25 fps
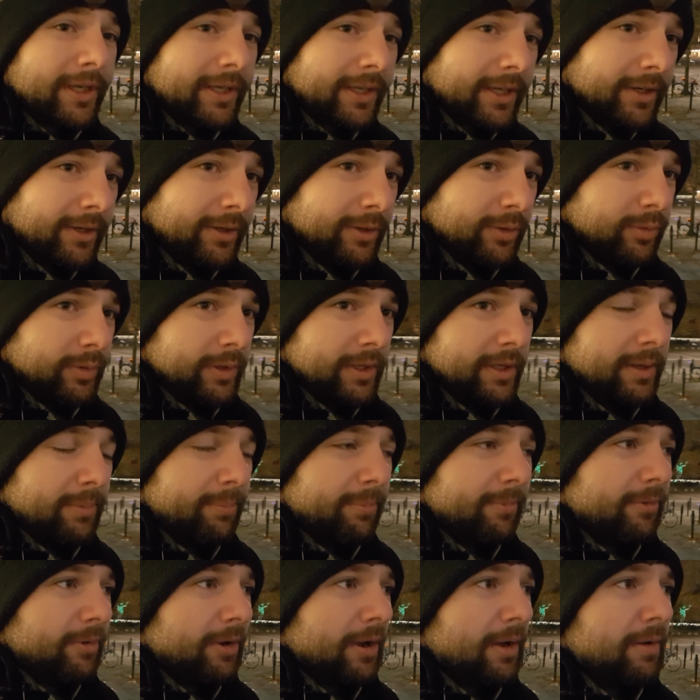I can agree
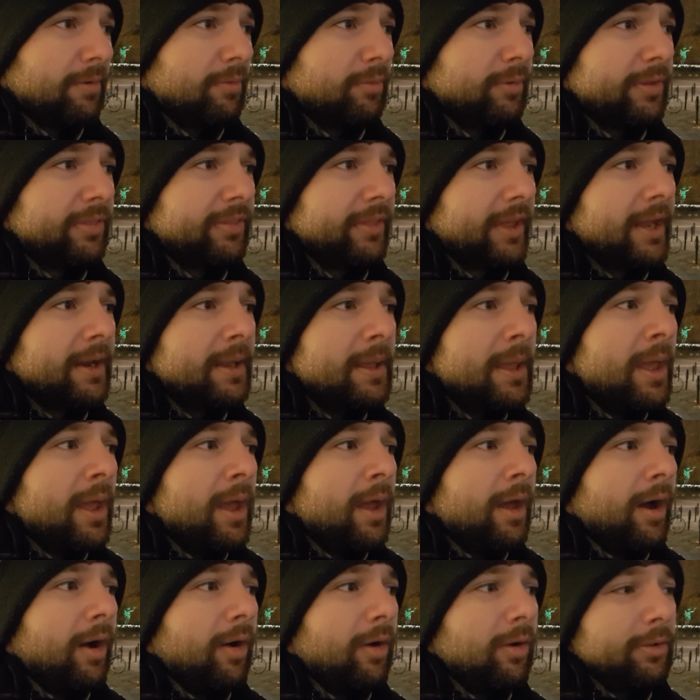with that,
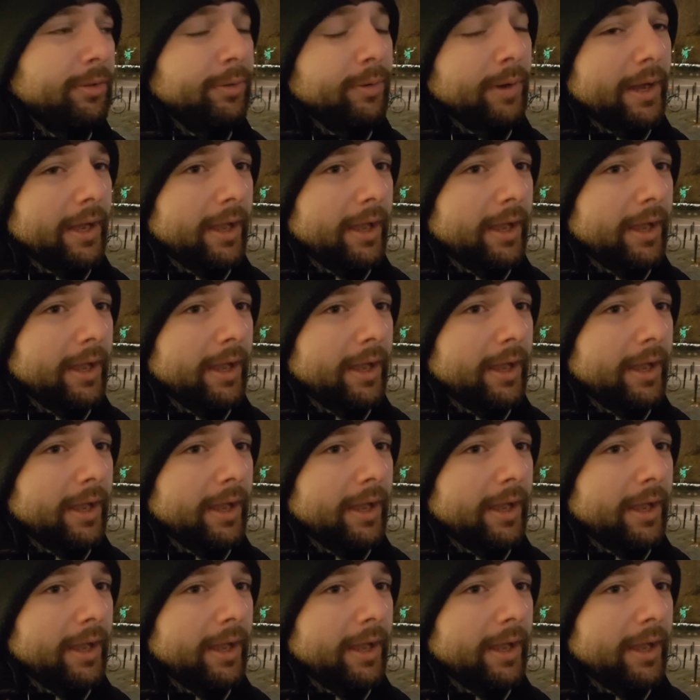although